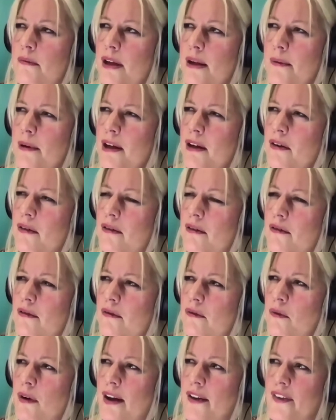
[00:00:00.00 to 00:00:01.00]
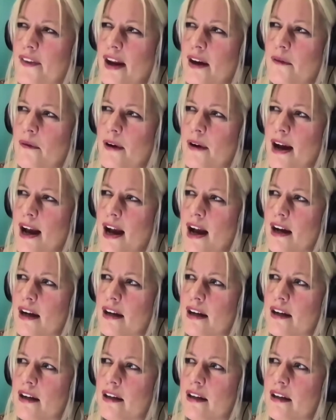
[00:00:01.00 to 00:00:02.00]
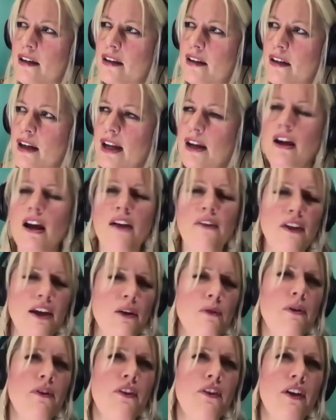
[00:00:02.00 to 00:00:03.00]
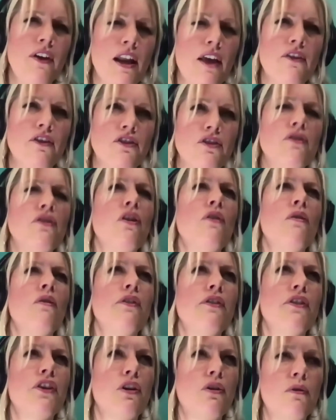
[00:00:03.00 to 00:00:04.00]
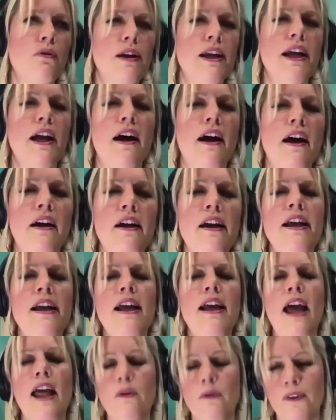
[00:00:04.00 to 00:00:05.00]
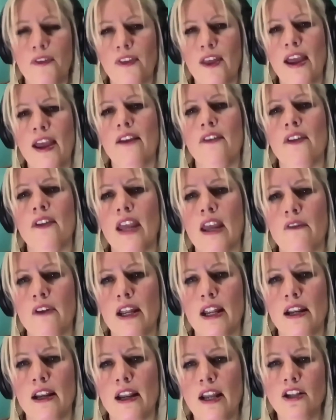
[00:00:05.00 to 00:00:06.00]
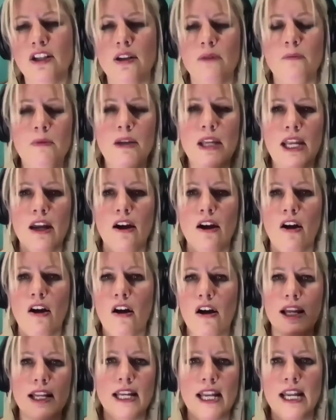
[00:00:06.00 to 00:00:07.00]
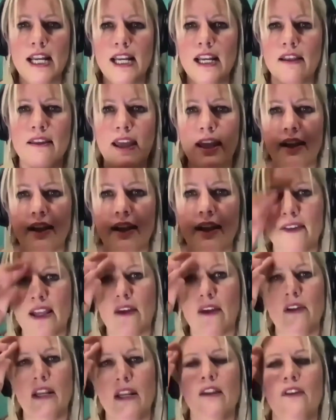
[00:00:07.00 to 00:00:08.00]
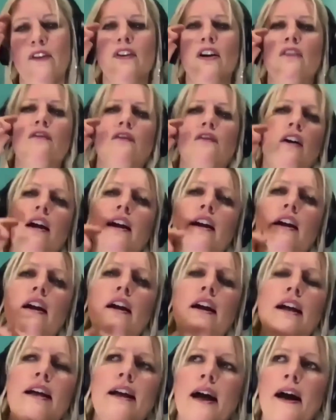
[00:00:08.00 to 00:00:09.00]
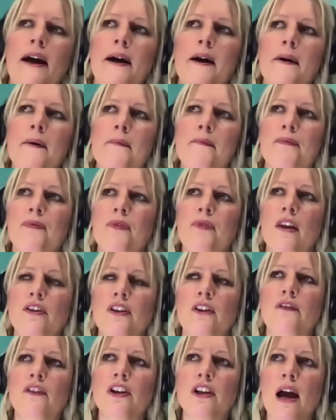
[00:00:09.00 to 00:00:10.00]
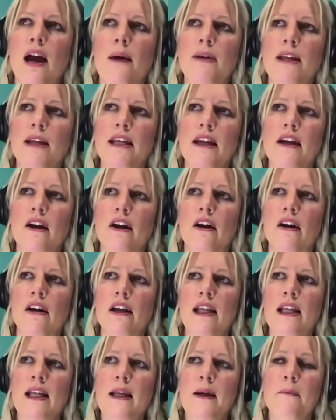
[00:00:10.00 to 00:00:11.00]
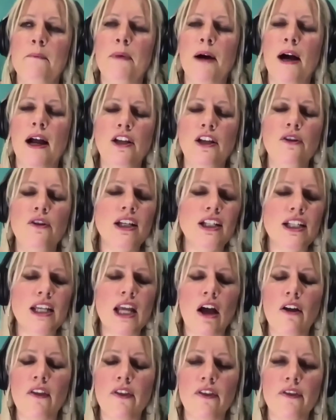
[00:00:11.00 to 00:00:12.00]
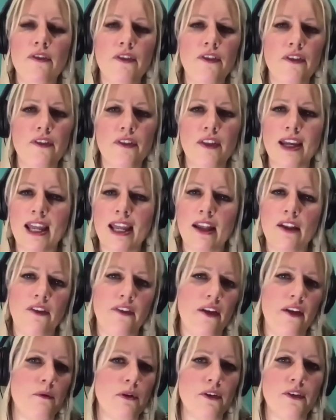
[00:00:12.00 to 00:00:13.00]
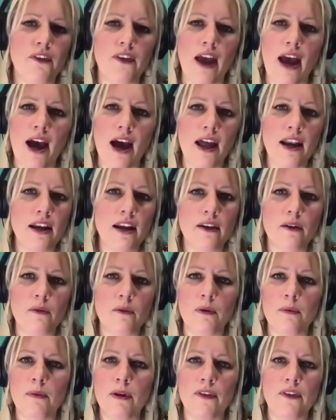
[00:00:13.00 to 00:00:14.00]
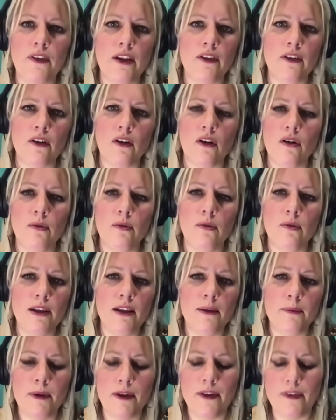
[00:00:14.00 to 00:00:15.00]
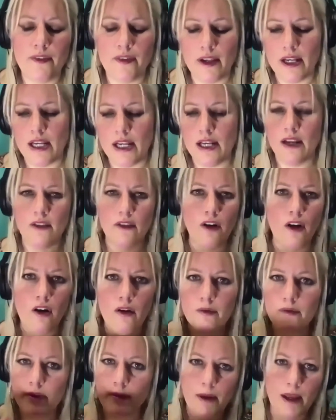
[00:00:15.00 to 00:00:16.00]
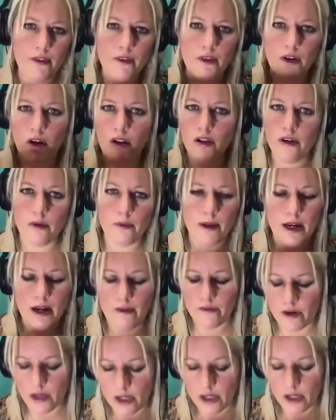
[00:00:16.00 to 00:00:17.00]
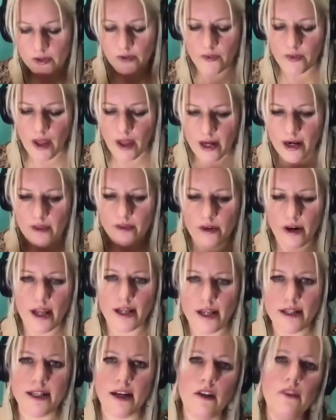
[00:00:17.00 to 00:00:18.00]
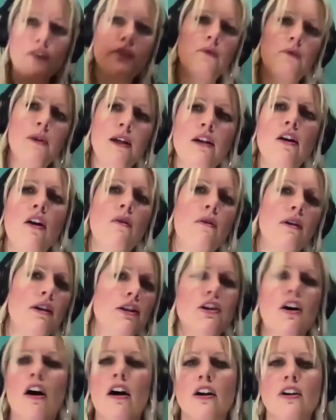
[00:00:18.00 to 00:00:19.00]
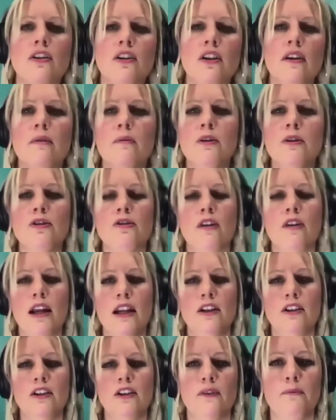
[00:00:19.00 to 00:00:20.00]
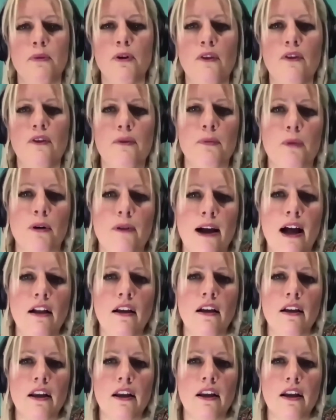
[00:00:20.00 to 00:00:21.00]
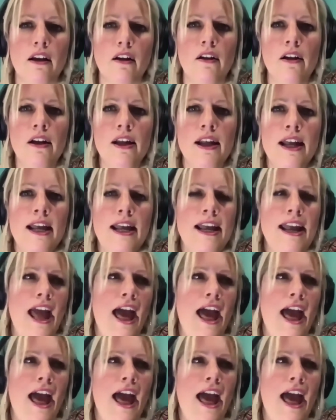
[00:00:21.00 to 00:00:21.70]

Maybe it was Iraq. I think it was another tour. No, it was Korea, and it was Thanksgiving. And to me, our Canadian Thanksgiving is different, a different time of year. But you could tell the kids that were sad and they were missing their home, and they'd be sitting in the mess hall or whatever, and just kind of their head down. So we go and talk to them and try and just boost morale a little.